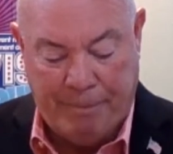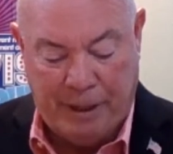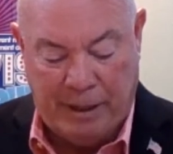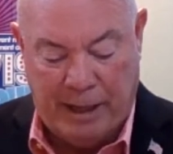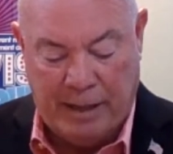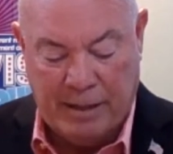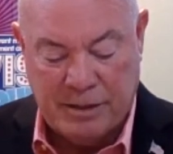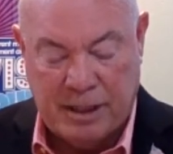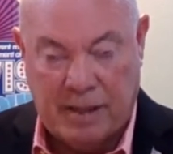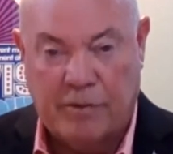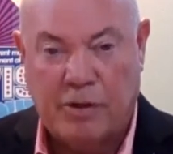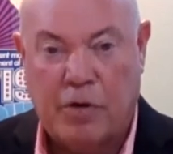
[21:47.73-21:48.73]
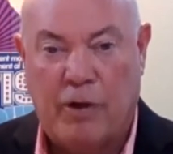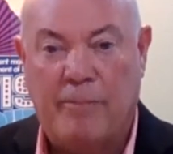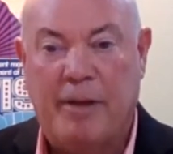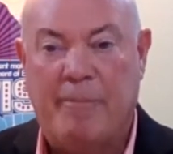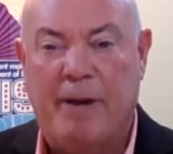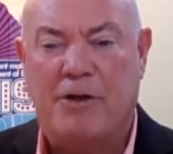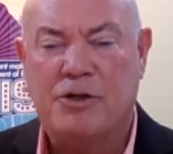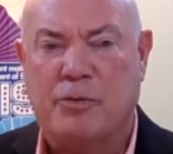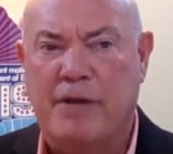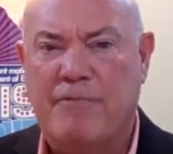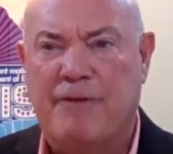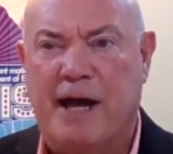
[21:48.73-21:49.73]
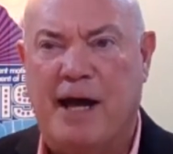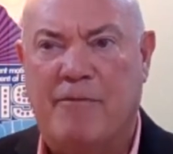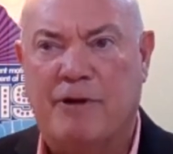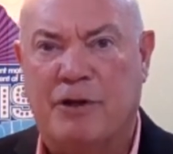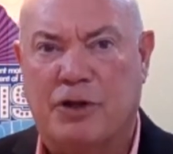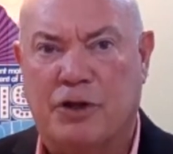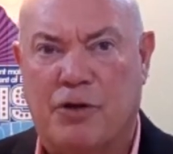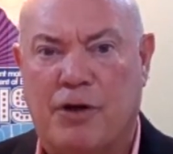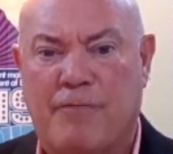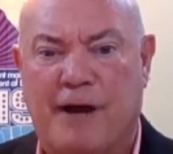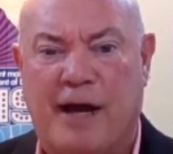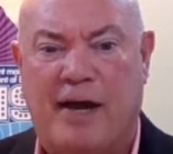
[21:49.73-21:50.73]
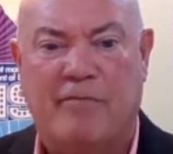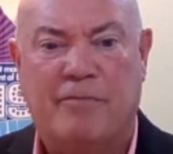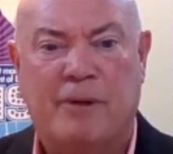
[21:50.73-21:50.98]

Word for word: And that is uh, going to be about 25 to 35